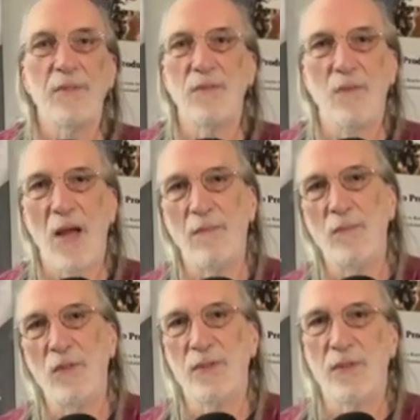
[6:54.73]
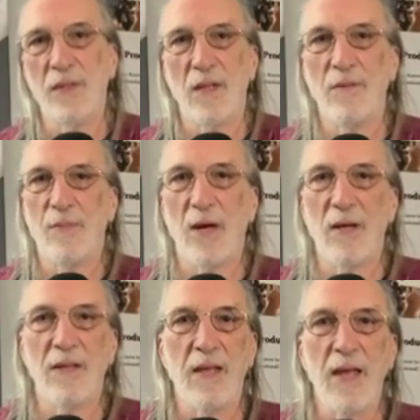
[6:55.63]
and the rat moves to another
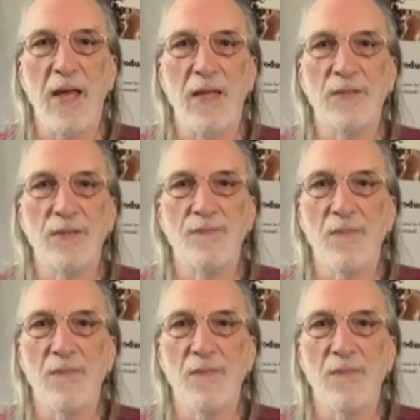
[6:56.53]
part of the cage.